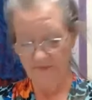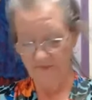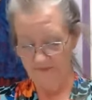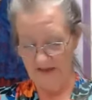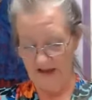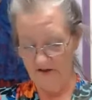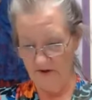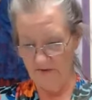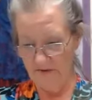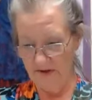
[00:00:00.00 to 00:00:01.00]
Thank
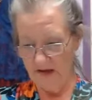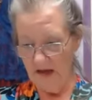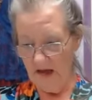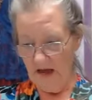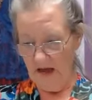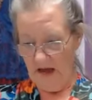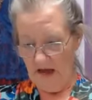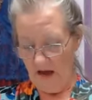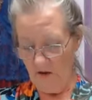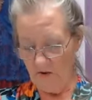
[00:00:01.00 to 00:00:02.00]
you.
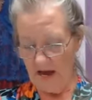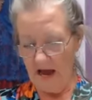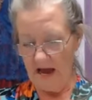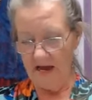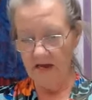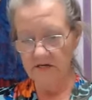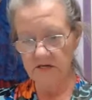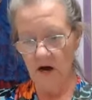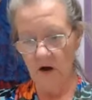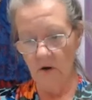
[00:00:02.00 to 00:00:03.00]
Okay,
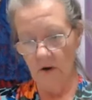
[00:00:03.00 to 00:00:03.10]
so